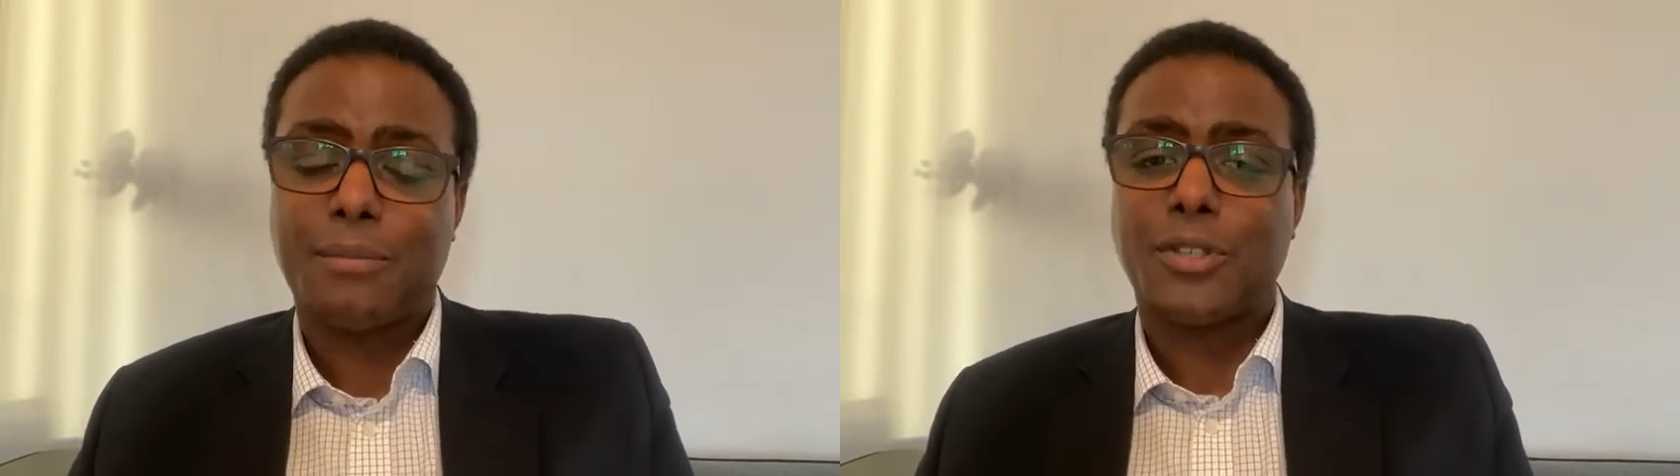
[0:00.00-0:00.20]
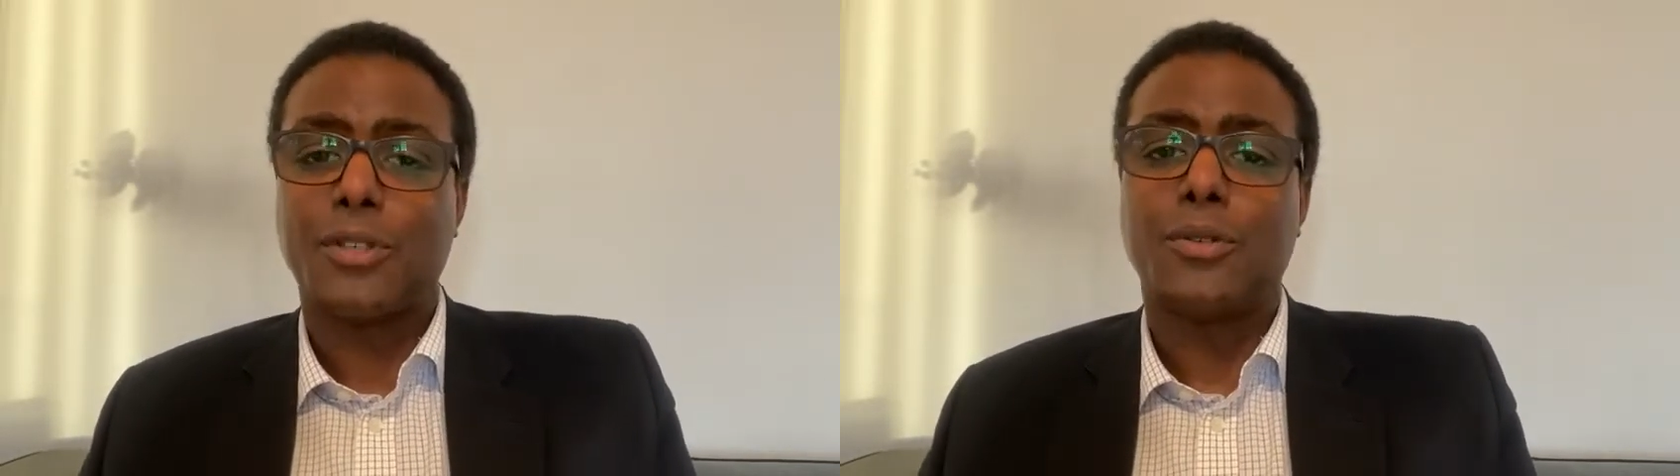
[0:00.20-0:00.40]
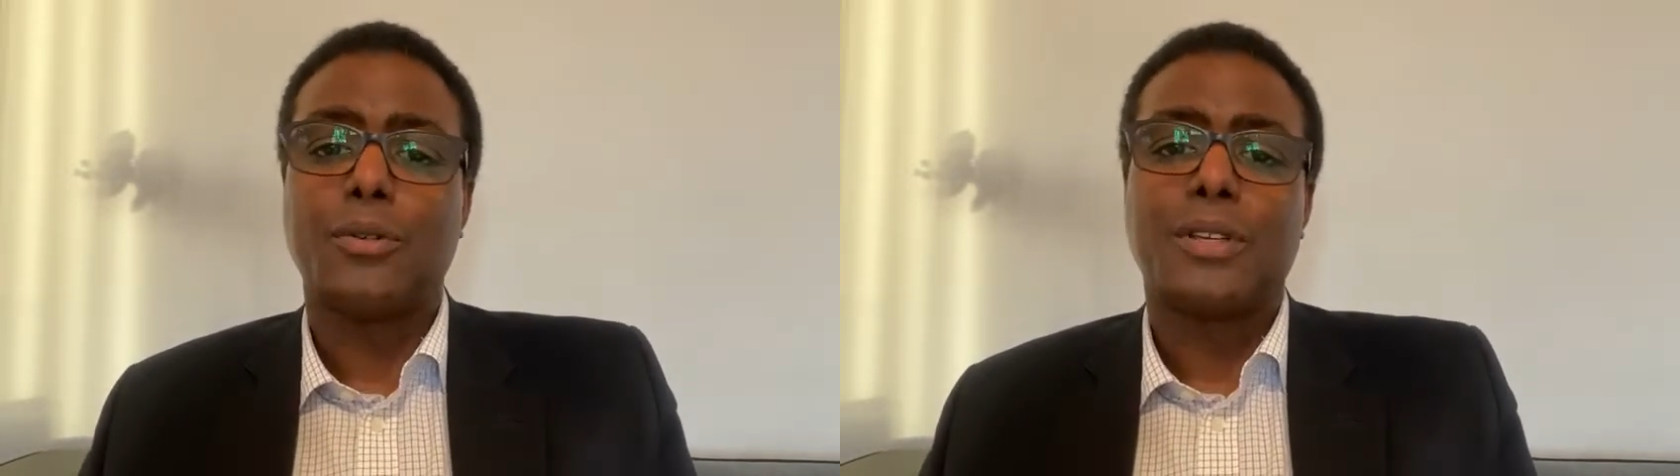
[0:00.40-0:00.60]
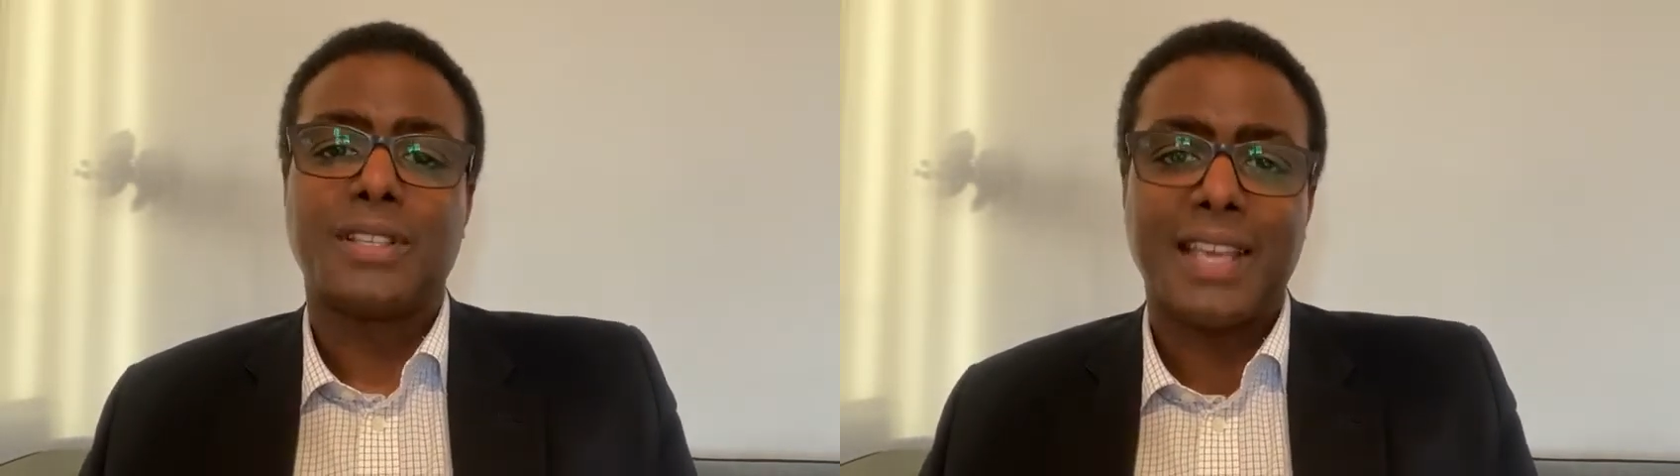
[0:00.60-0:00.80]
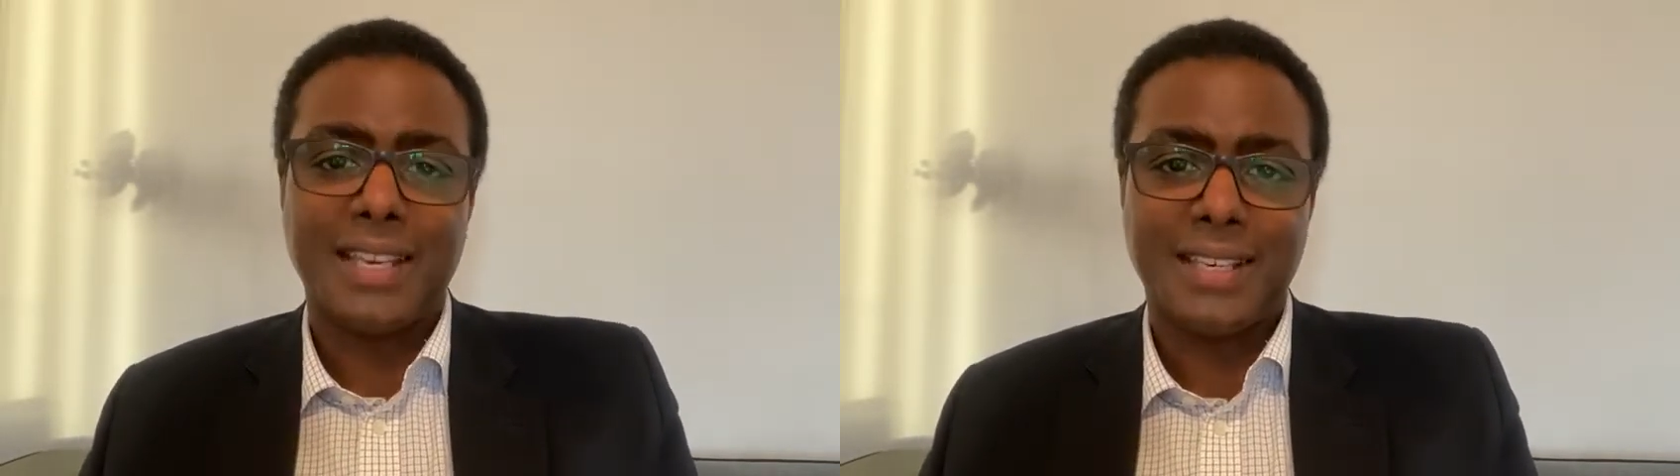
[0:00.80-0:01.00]
to
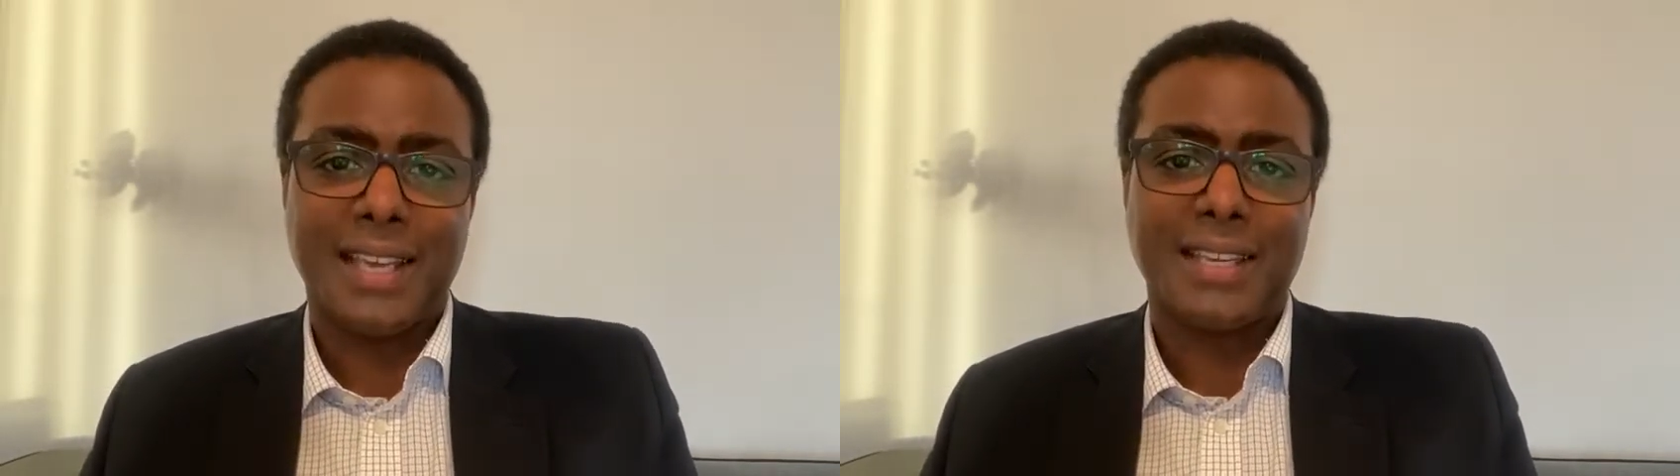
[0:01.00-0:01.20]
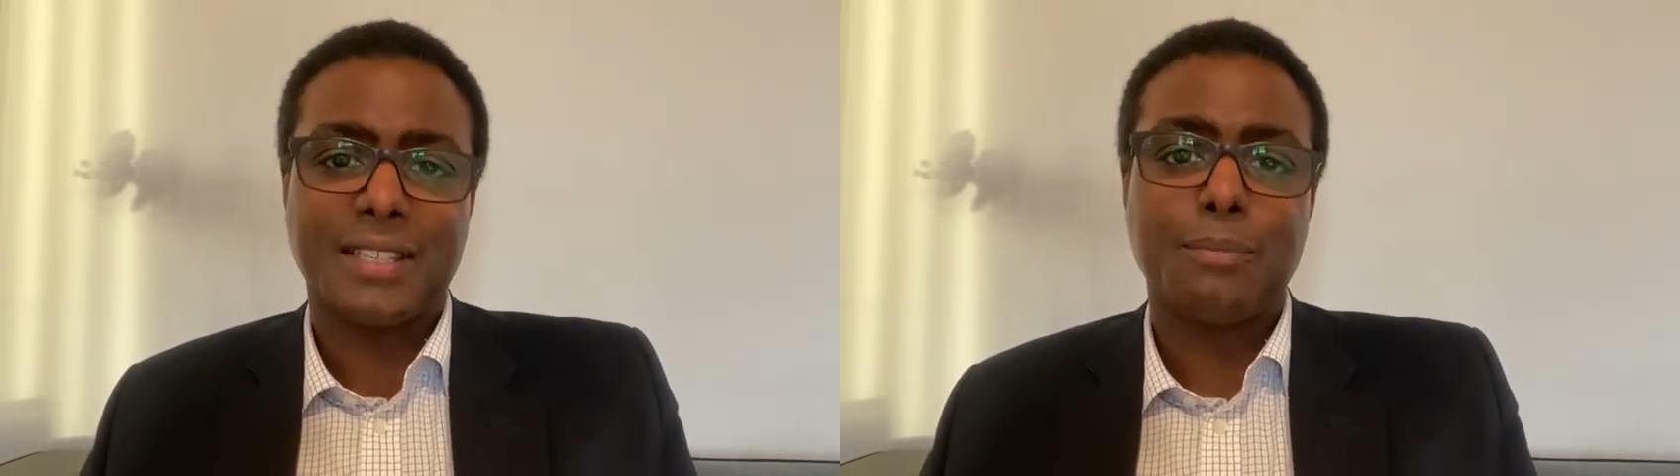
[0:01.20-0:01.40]
10 days,